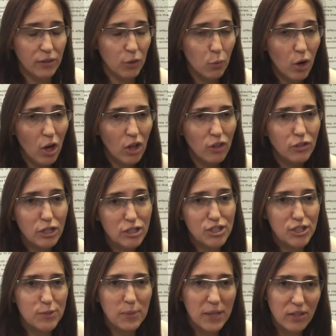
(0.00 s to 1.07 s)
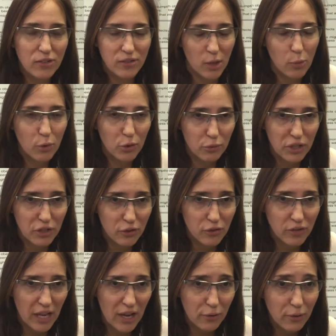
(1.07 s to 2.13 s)
the world, not just because they would reduce
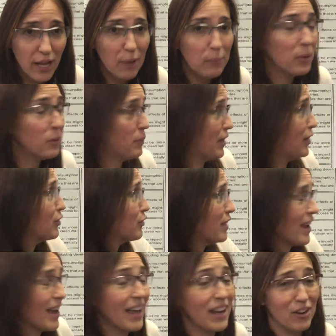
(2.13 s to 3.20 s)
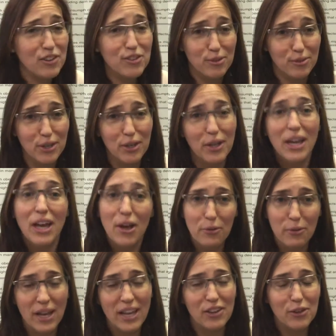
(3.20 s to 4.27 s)
diarrhea, but because they can actually
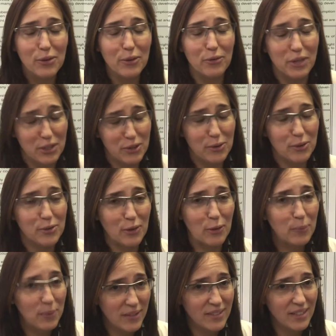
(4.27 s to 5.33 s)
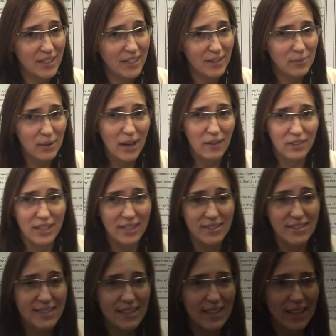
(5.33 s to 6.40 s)
reduce obesity
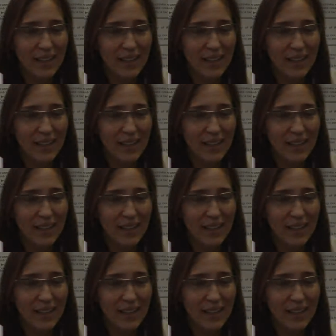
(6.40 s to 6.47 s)
prevalence.